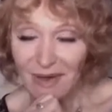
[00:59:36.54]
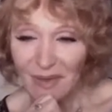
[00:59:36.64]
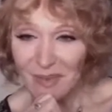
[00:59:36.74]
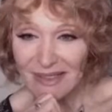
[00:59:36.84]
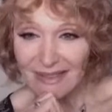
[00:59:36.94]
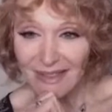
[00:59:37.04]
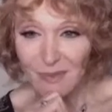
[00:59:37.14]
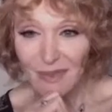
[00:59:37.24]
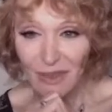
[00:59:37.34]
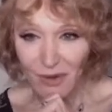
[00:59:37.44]
in our
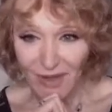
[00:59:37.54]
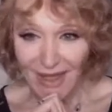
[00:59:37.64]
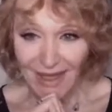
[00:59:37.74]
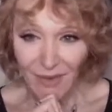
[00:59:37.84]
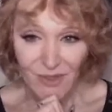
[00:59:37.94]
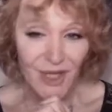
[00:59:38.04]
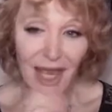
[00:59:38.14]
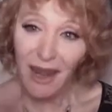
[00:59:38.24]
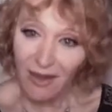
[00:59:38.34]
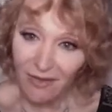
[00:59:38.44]
business with long hair, which I
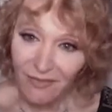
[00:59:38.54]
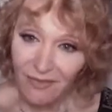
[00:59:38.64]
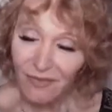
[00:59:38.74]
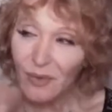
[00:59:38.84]
love, of